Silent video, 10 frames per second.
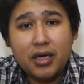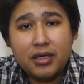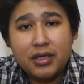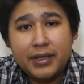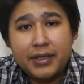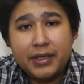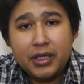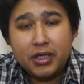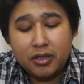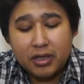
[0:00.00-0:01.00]
on.
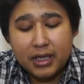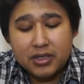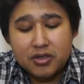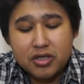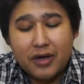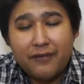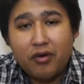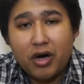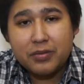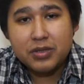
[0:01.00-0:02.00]
You click it, so it's got
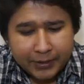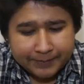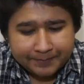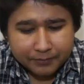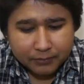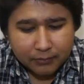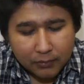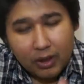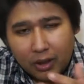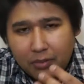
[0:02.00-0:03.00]
4 options.
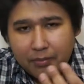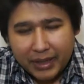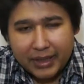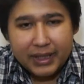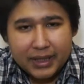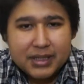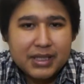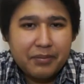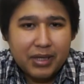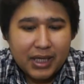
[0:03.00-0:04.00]
But it does
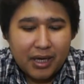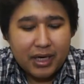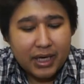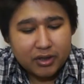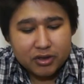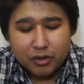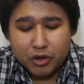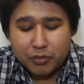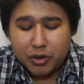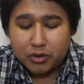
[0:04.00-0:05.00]
get pretty loud and also
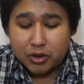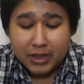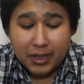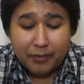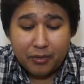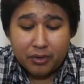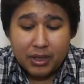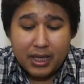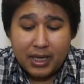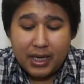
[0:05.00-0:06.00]
goes mute, so it's got both.
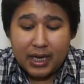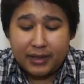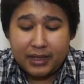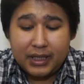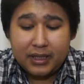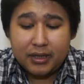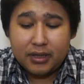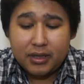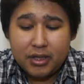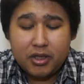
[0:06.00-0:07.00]
And then
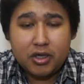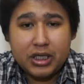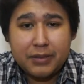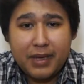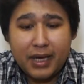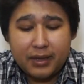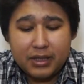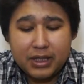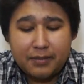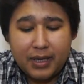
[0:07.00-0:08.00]
here, your
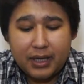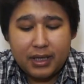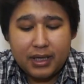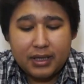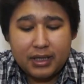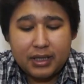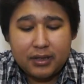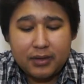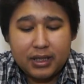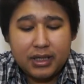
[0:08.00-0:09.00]
D-pad, and then
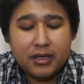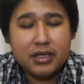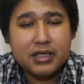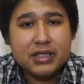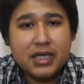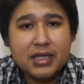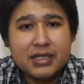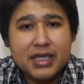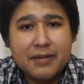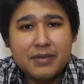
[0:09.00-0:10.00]
right here, it's just got the
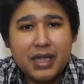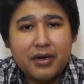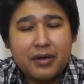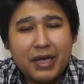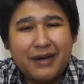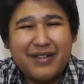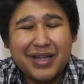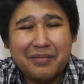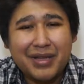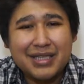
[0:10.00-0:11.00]
same layout of kind of
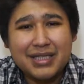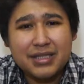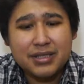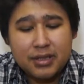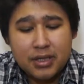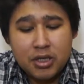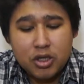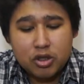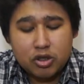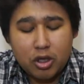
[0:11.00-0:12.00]
like a PlayStation.
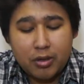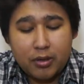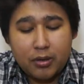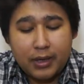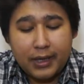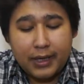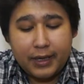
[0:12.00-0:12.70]
So